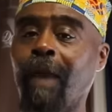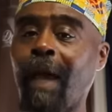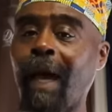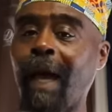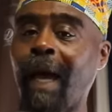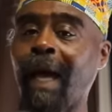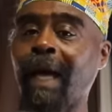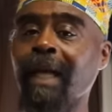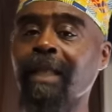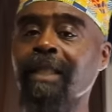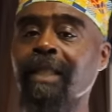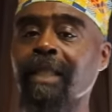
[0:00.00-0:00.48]
the
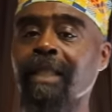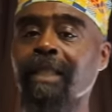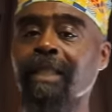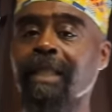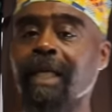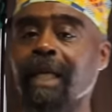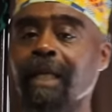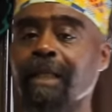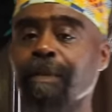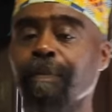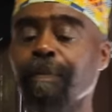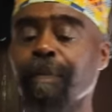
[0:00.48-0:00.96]
actions
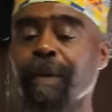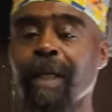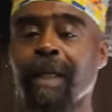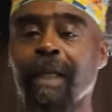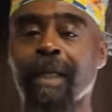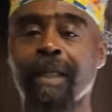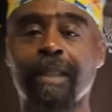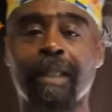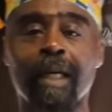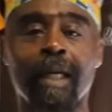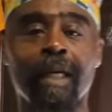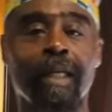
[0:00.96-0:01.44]
that's
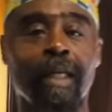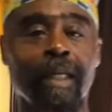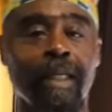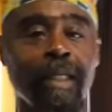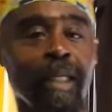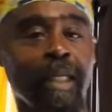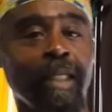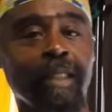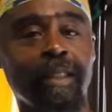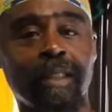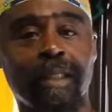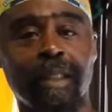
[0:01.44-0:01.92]
being done
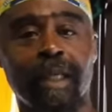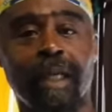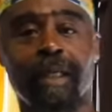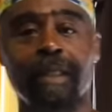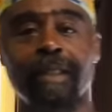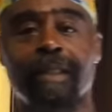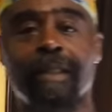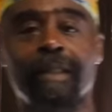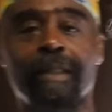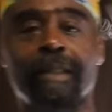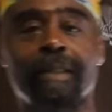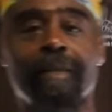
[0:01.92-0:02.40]
against
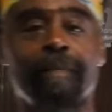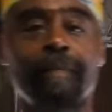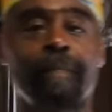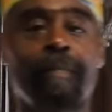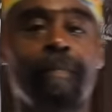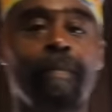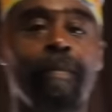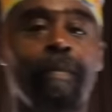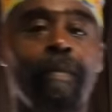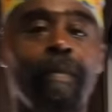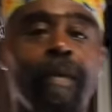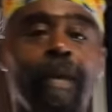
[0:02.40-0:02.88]
us
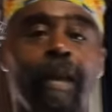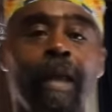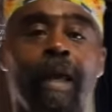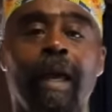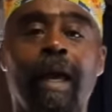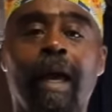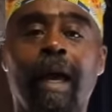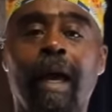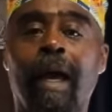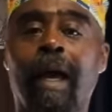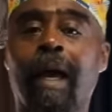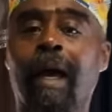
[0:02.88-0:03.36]

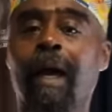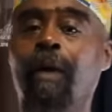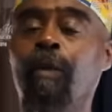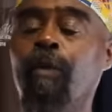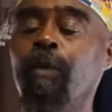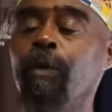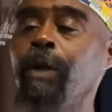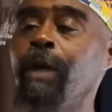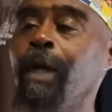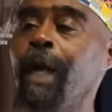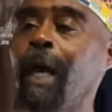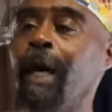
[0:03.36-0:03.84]
and
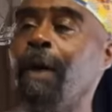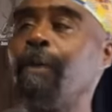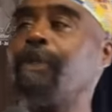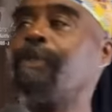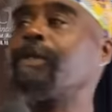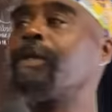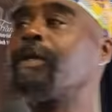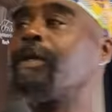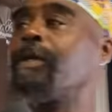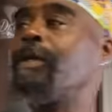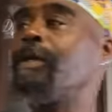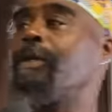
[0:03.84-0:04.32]
we have
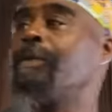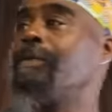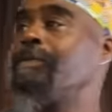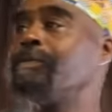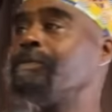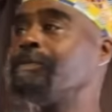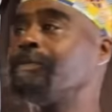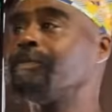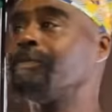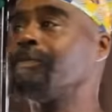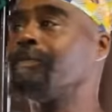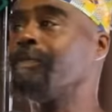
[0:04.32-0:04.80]
to
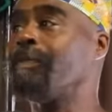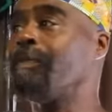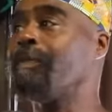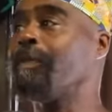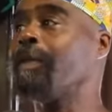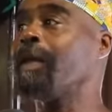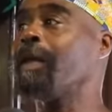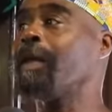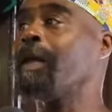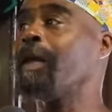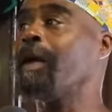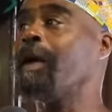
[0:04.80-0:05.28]

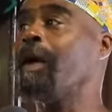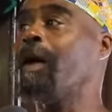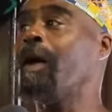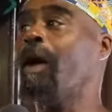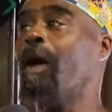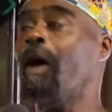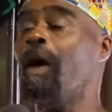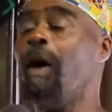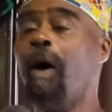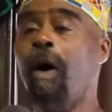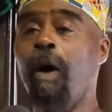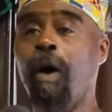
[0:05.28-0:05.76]

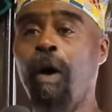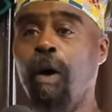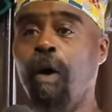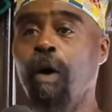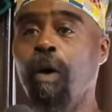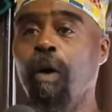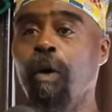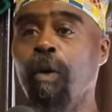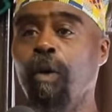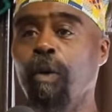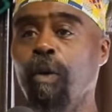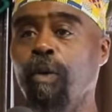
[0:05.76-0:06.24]

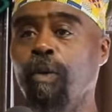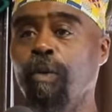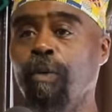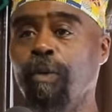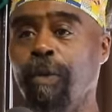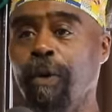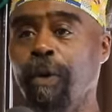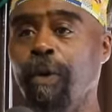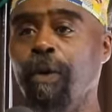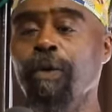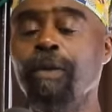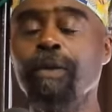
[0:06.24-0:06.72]
hold
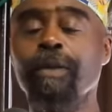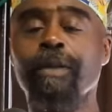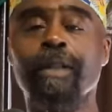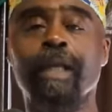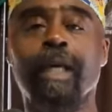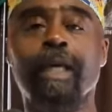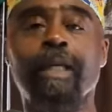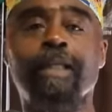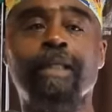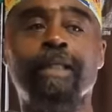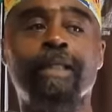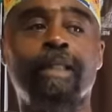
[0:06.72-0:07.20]
those
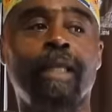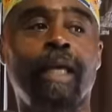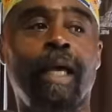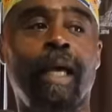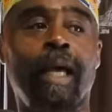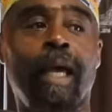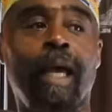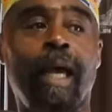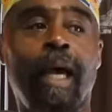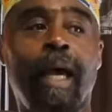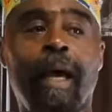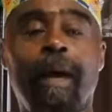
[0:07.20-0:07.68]
that
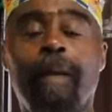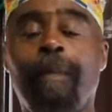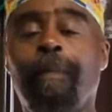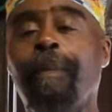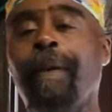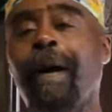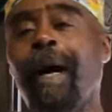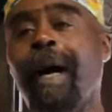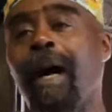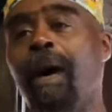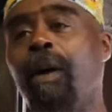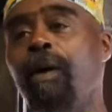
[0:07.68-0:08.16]
have
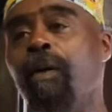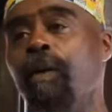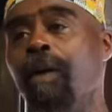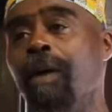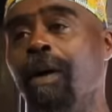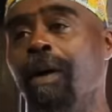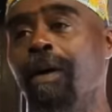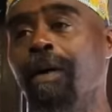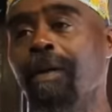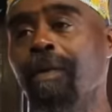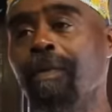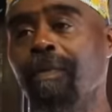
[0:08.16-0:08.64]

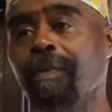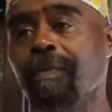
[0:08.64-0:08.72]
power